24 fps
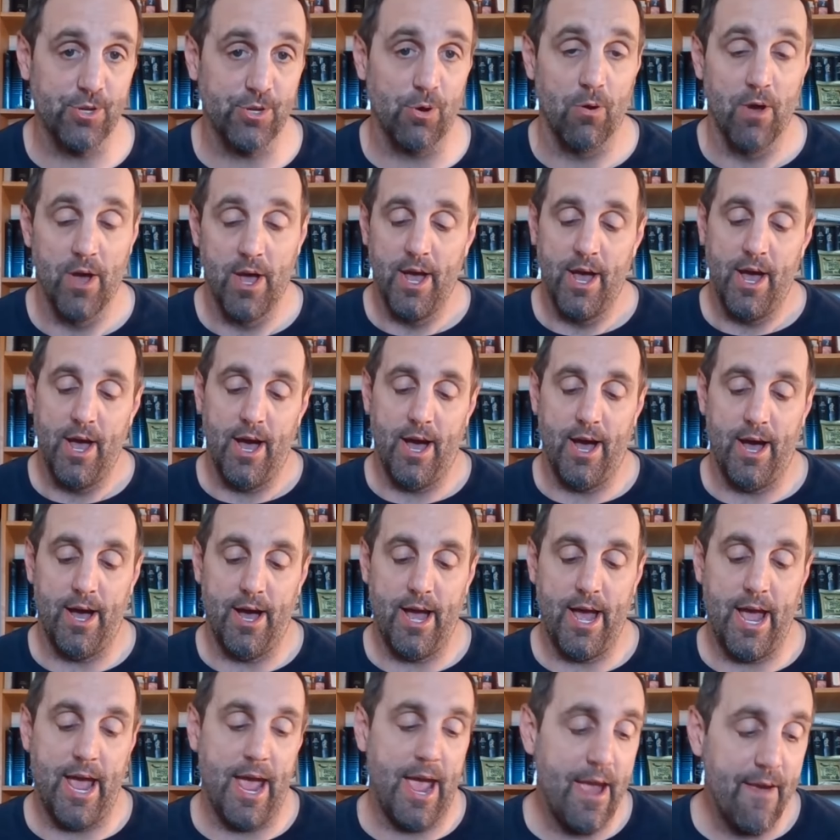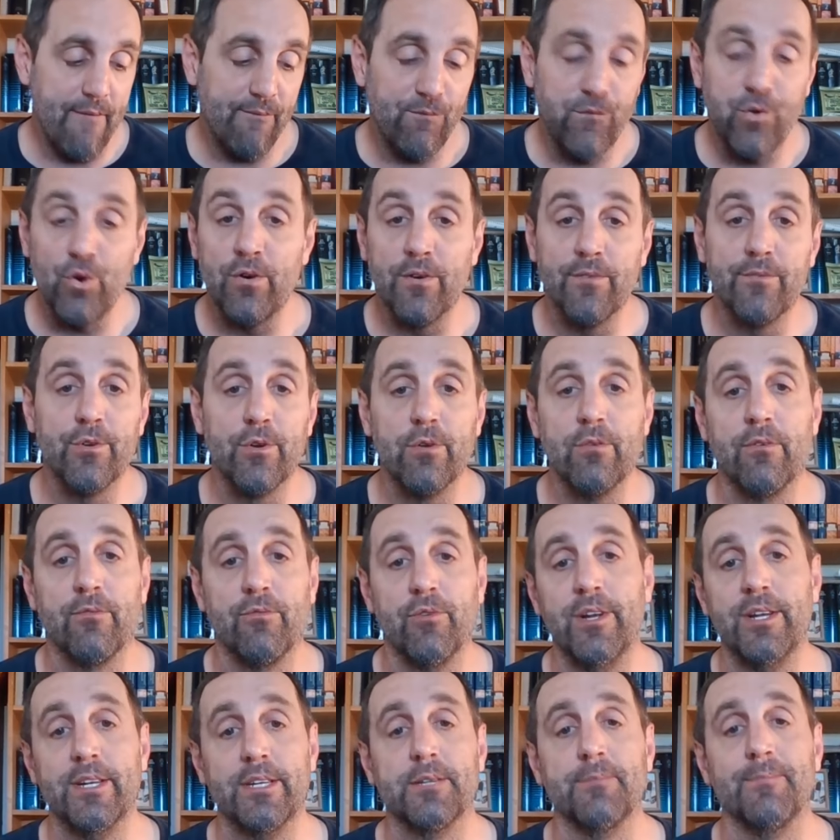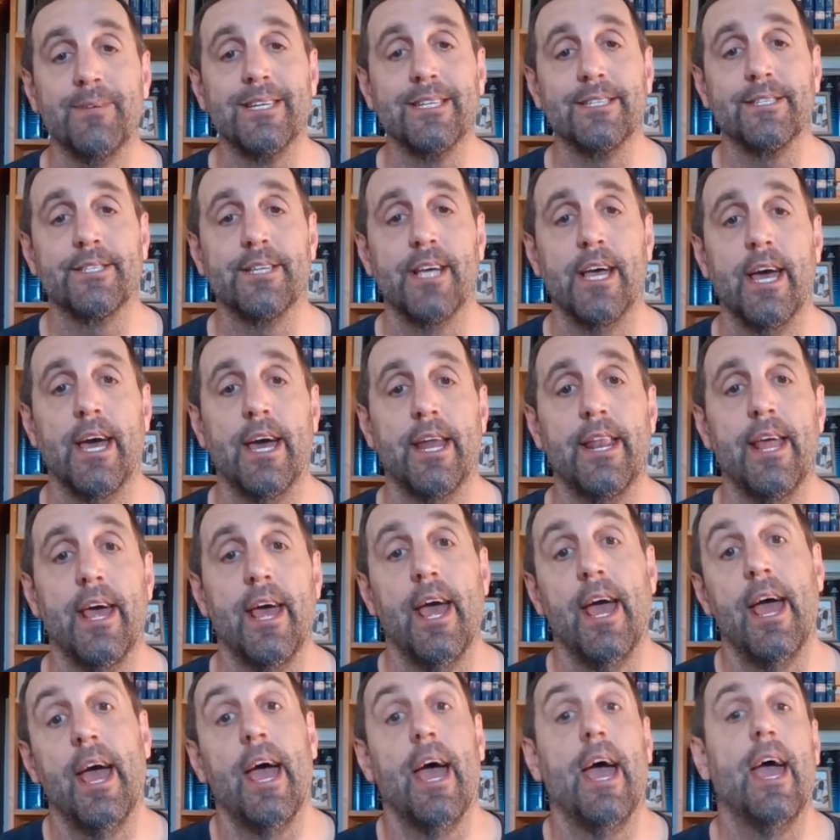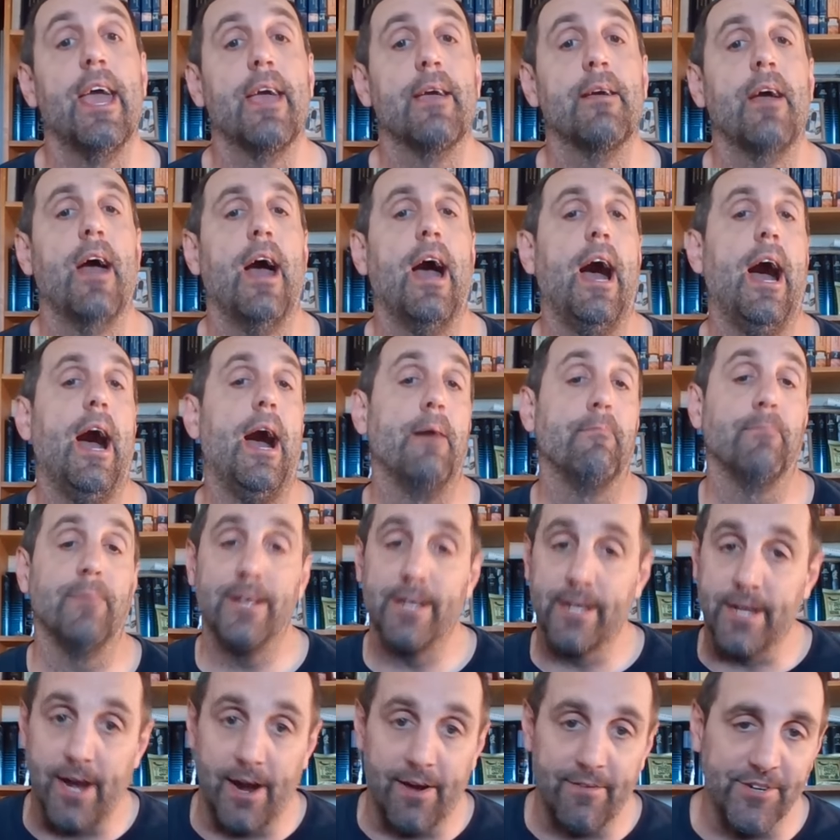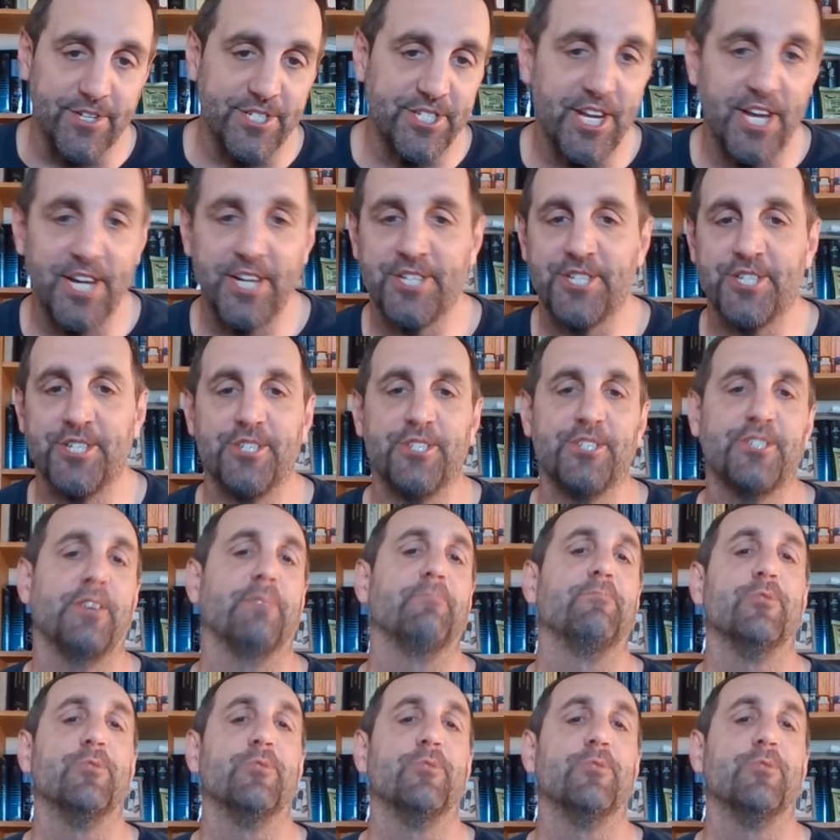So, a handful of you have written to me and said, "Hey, I'm in conversations.